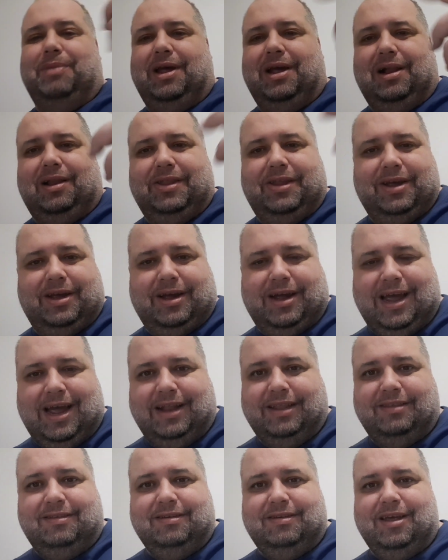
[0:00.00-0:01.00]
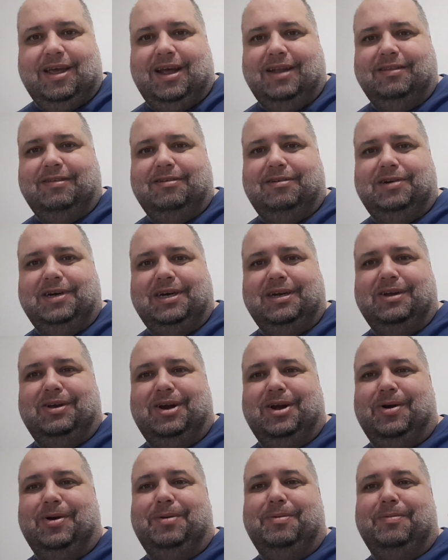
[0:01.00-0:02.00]
thumbnail, the end screen,
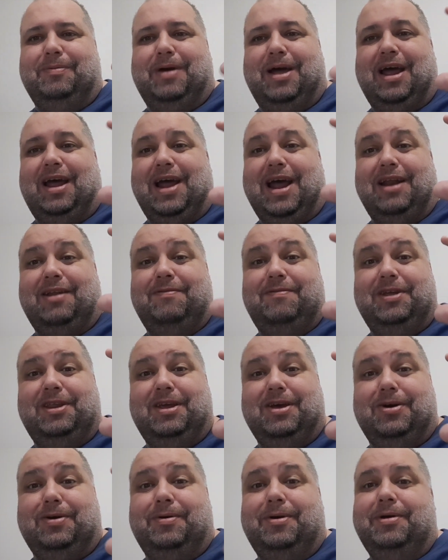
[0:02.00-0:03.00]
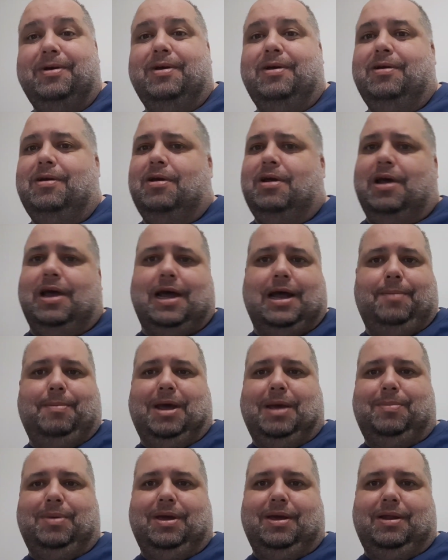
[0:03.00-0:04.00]
end video, and
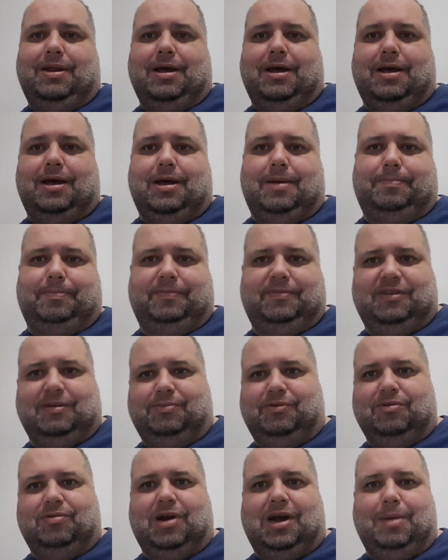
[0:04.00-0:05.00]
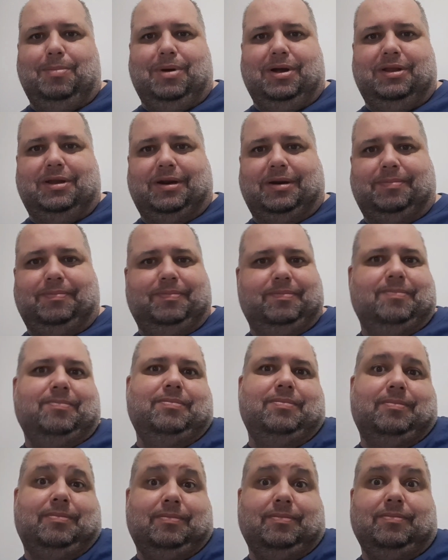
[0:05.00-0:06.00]
maybe the subscribe button.
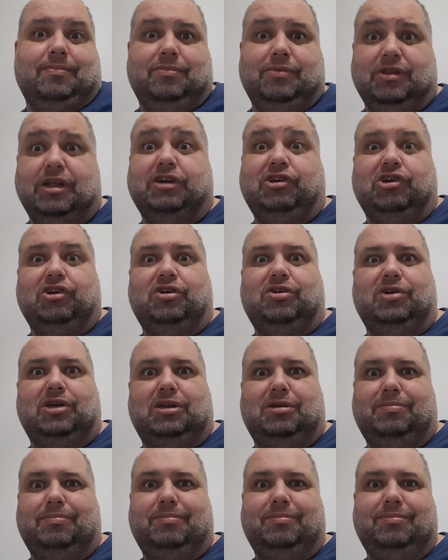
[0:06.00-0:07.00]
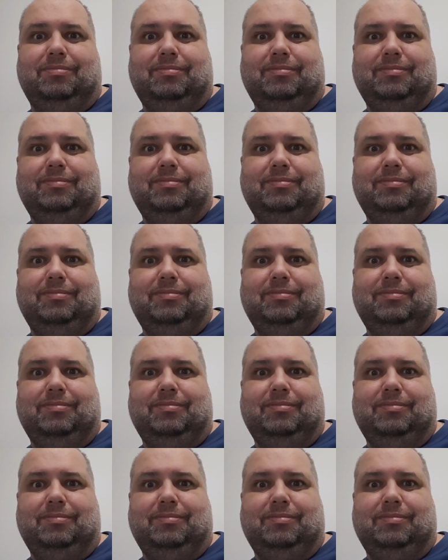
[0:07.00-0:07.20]
That should do it.